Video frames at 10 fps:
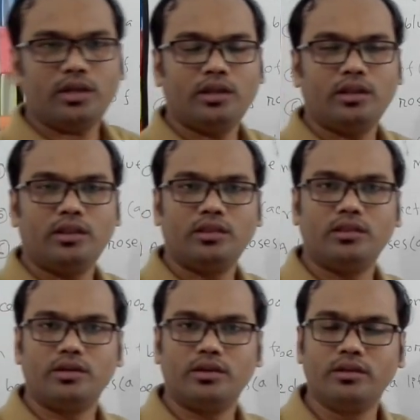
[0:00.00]
in
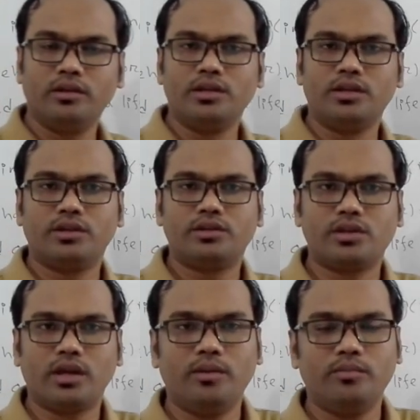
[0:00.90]
the
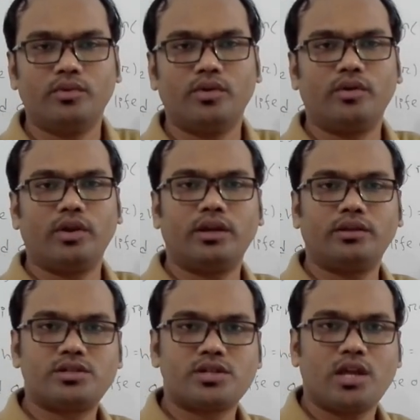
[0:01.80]
time or at
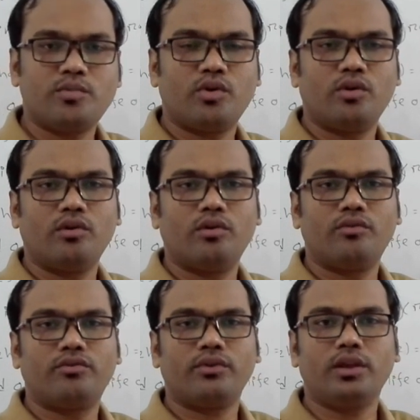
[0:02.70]
the time
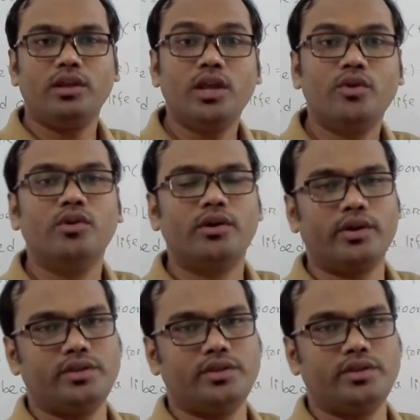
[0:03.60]
of irregular